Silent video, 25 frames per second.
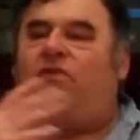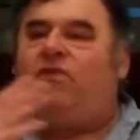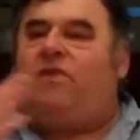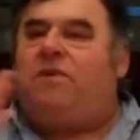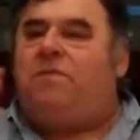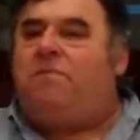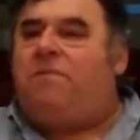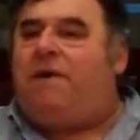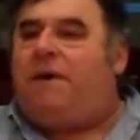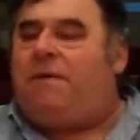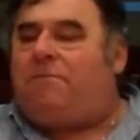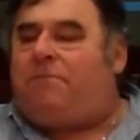
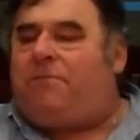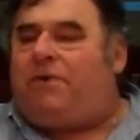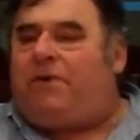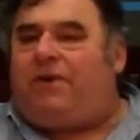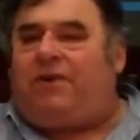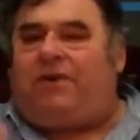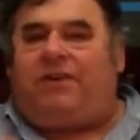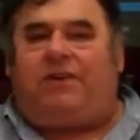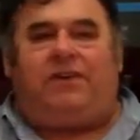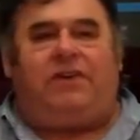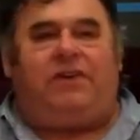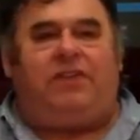
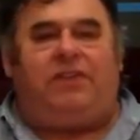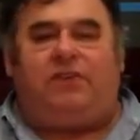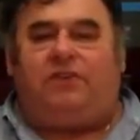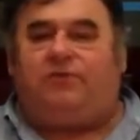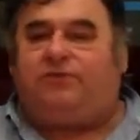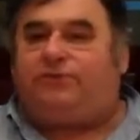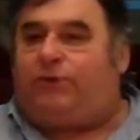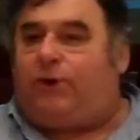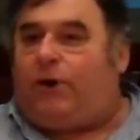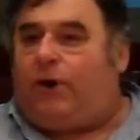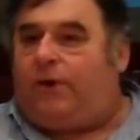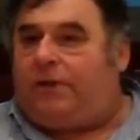Remember
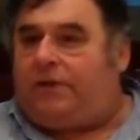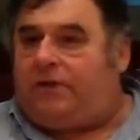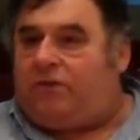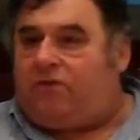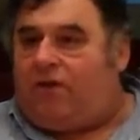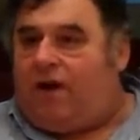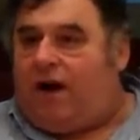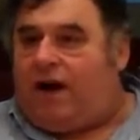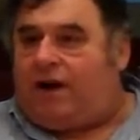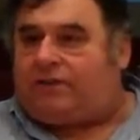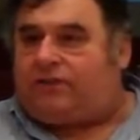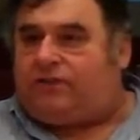the
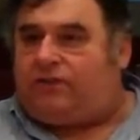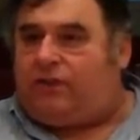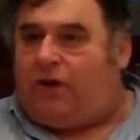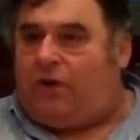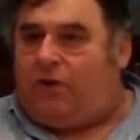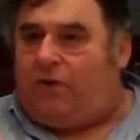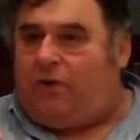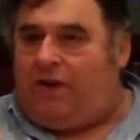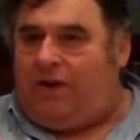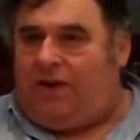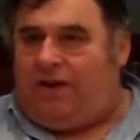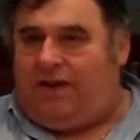fallen rock
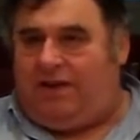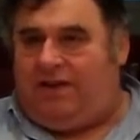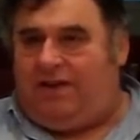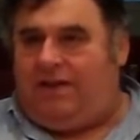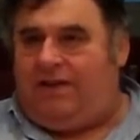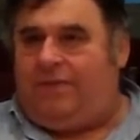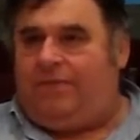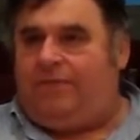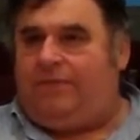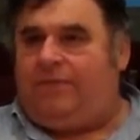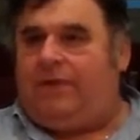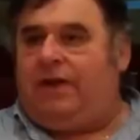zone?
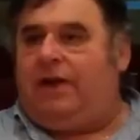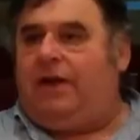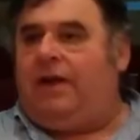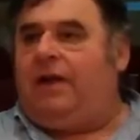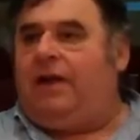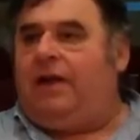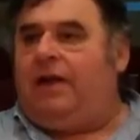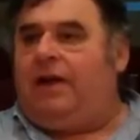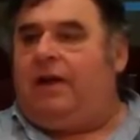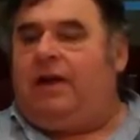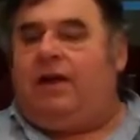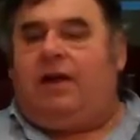
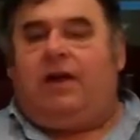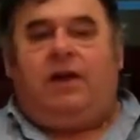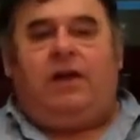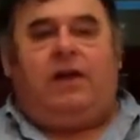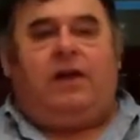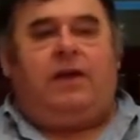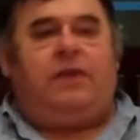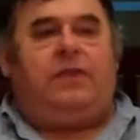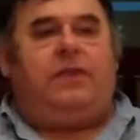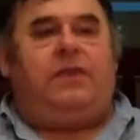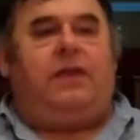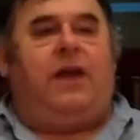
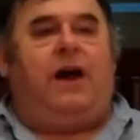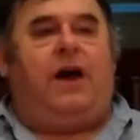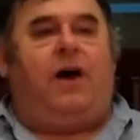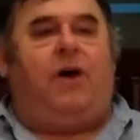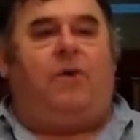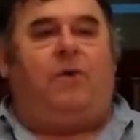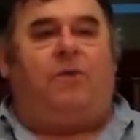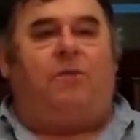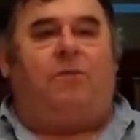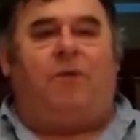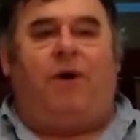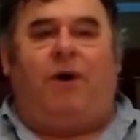
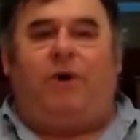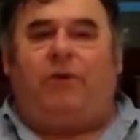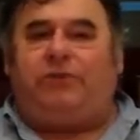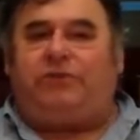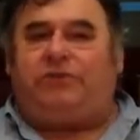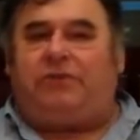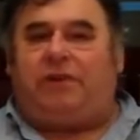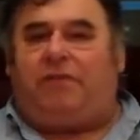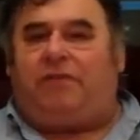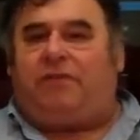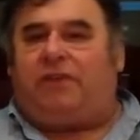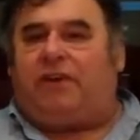Now,
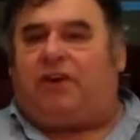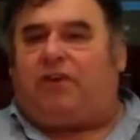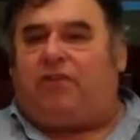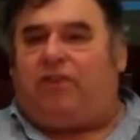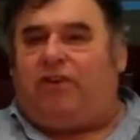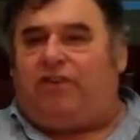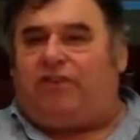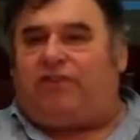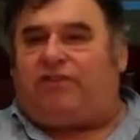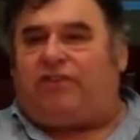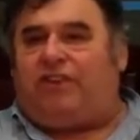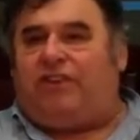most of the
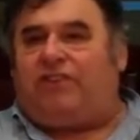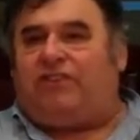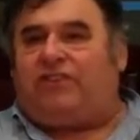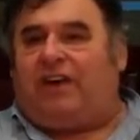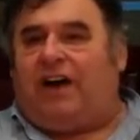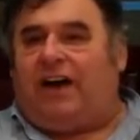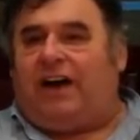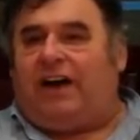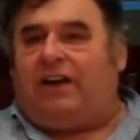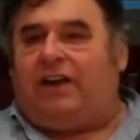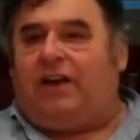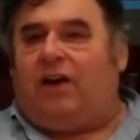
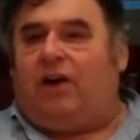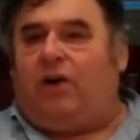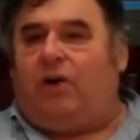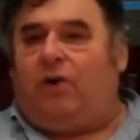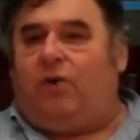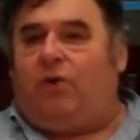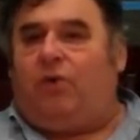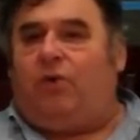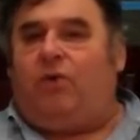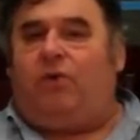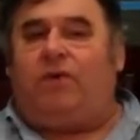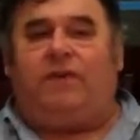Christians I
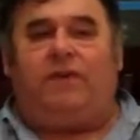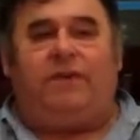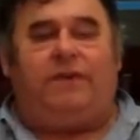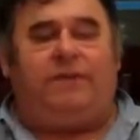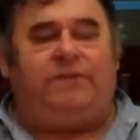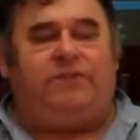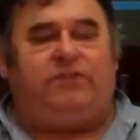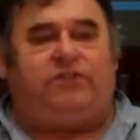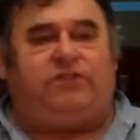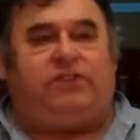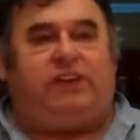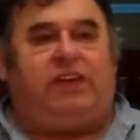know
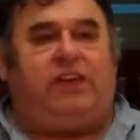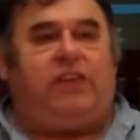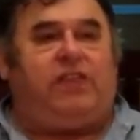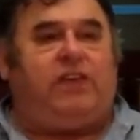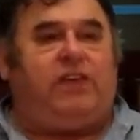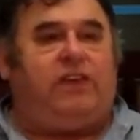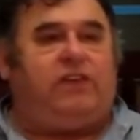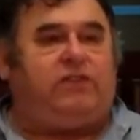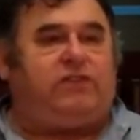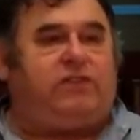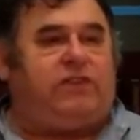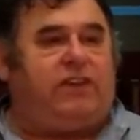see
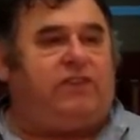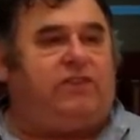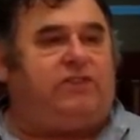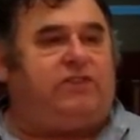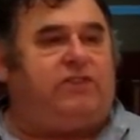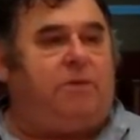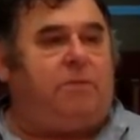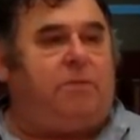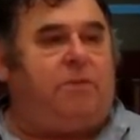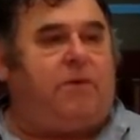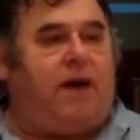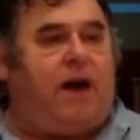this
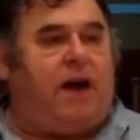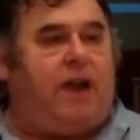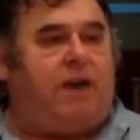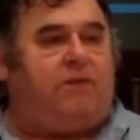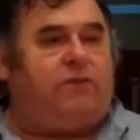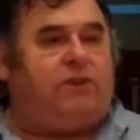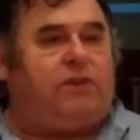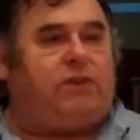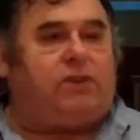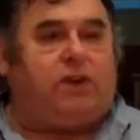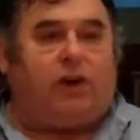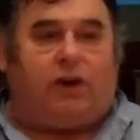as some
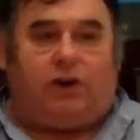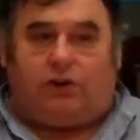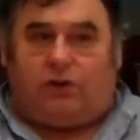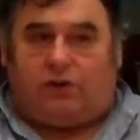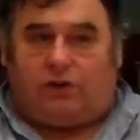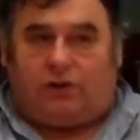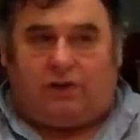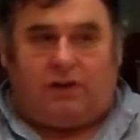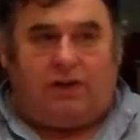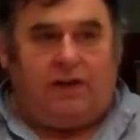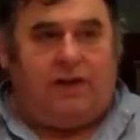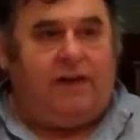kind of a
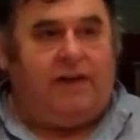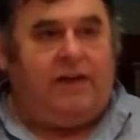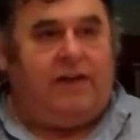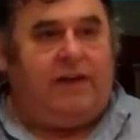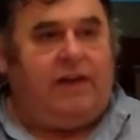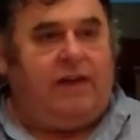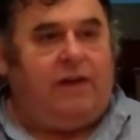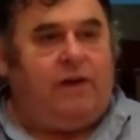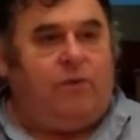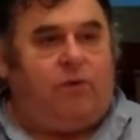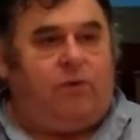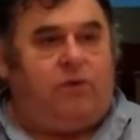tunnel
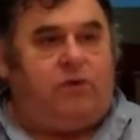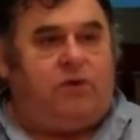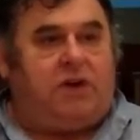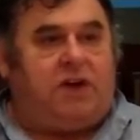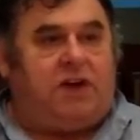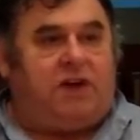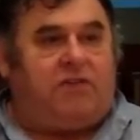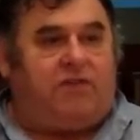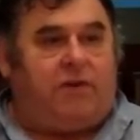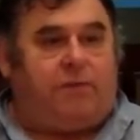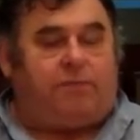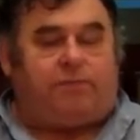when
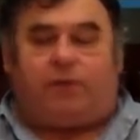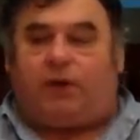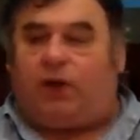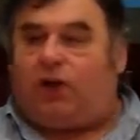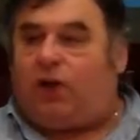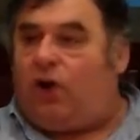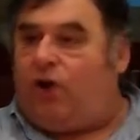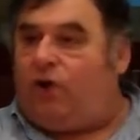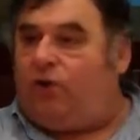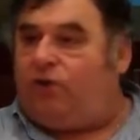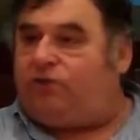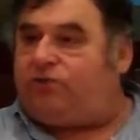you give up
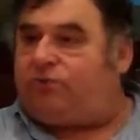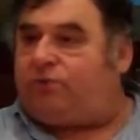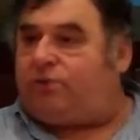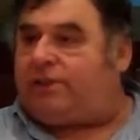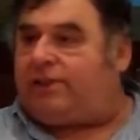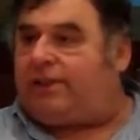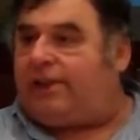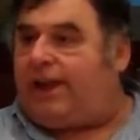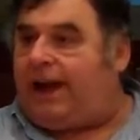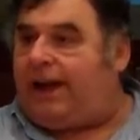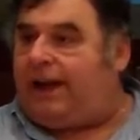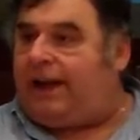the ghost
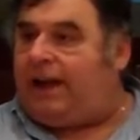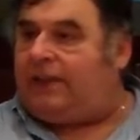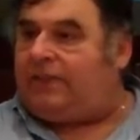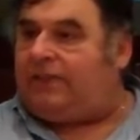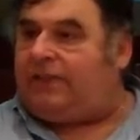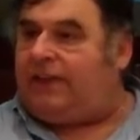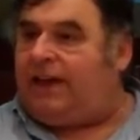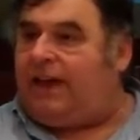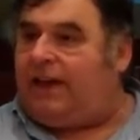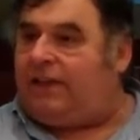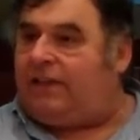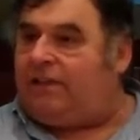with light
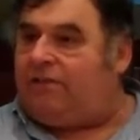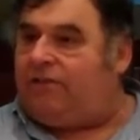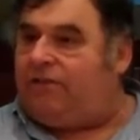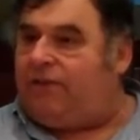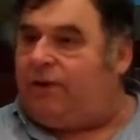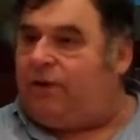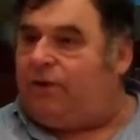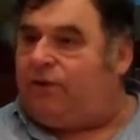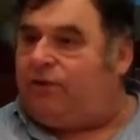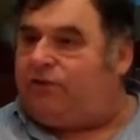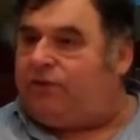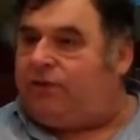at the end
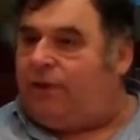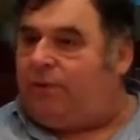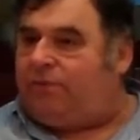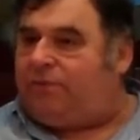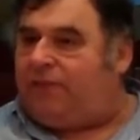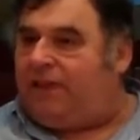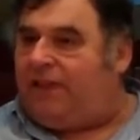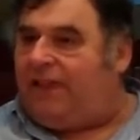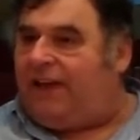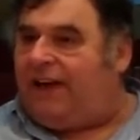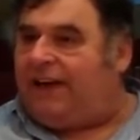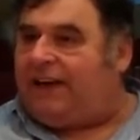of it or
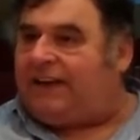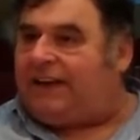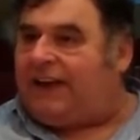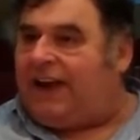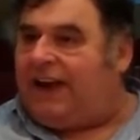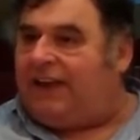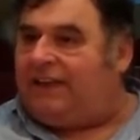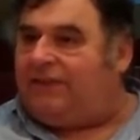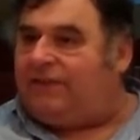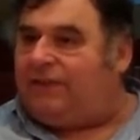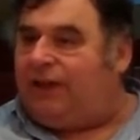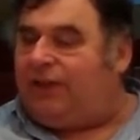something like
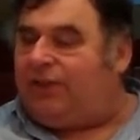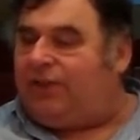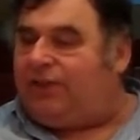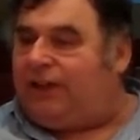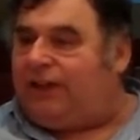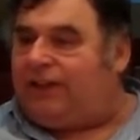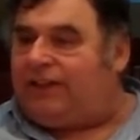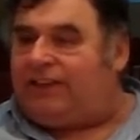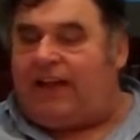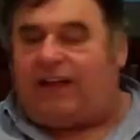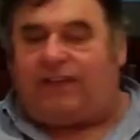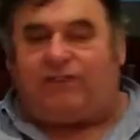that, and they
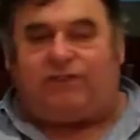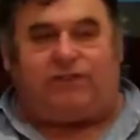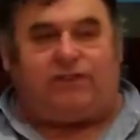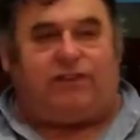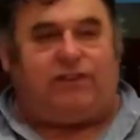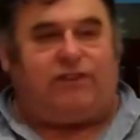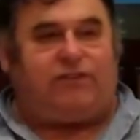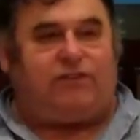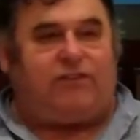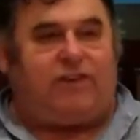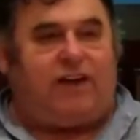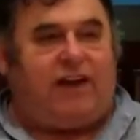think that's
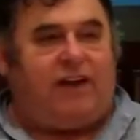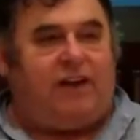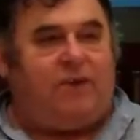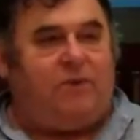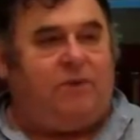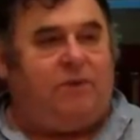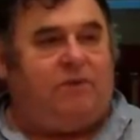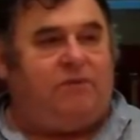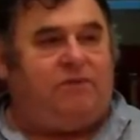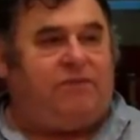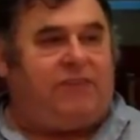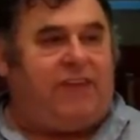the
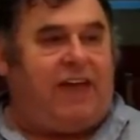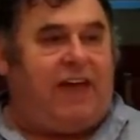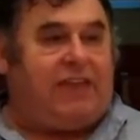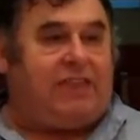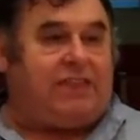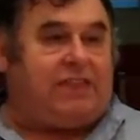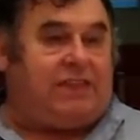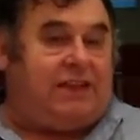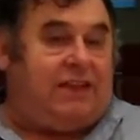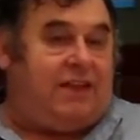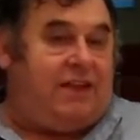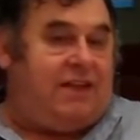shadow of
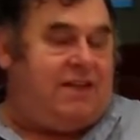death.